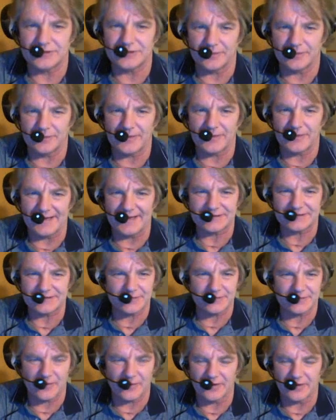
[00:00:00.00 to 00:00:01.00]
plastic
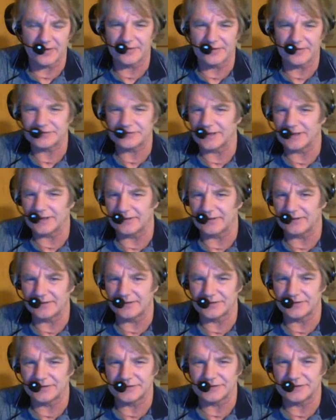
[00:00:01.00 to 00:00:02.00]
part of the shower
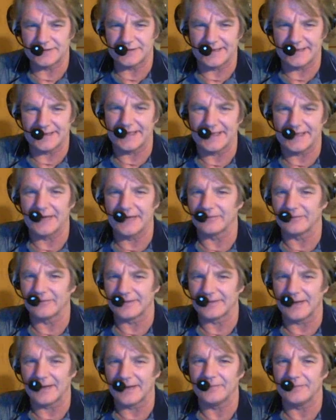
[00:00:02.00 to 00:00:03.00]
as you can get
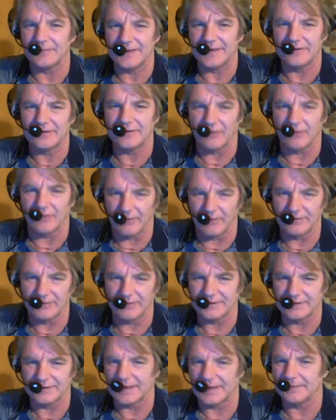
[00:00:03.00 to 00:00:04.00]
without being on
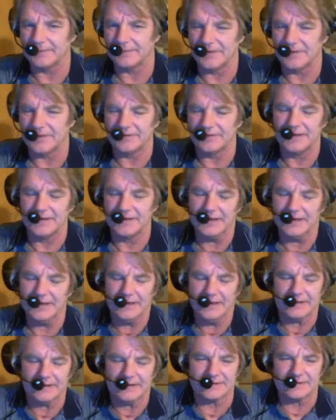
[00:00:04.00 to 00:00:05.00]
top of it.
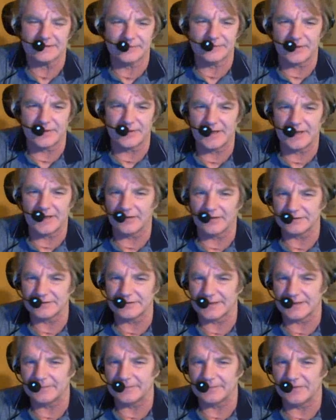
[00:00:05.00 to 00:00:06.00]
Because if you get on
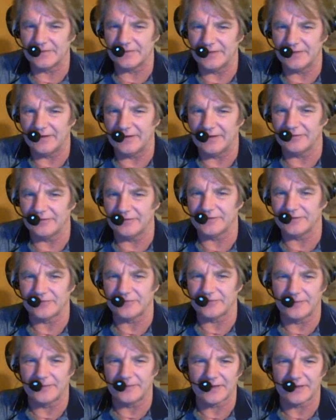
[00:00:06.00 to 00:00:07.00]
top of it, it'll just
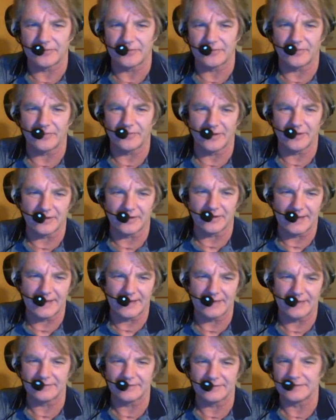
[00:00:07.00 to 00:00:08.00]
wick the water
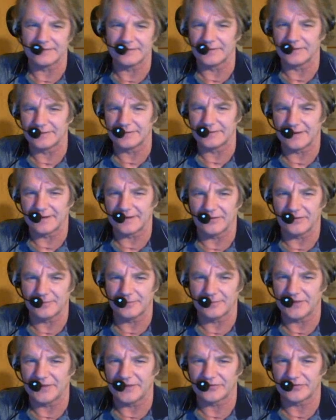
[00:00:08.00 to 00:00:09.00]
out, and the towel will
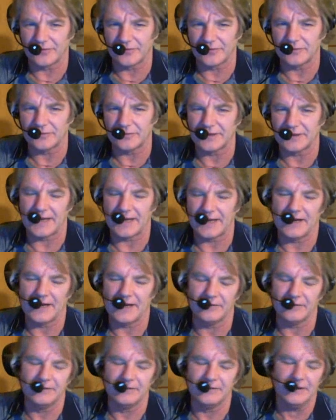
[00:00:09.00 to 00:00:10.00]
be soaked
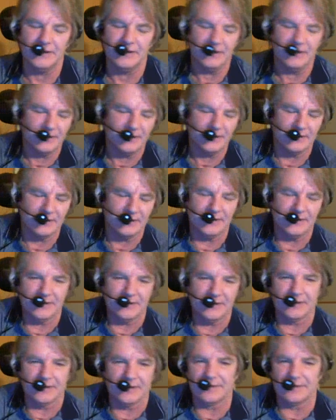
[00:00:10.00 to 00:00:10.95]
down, and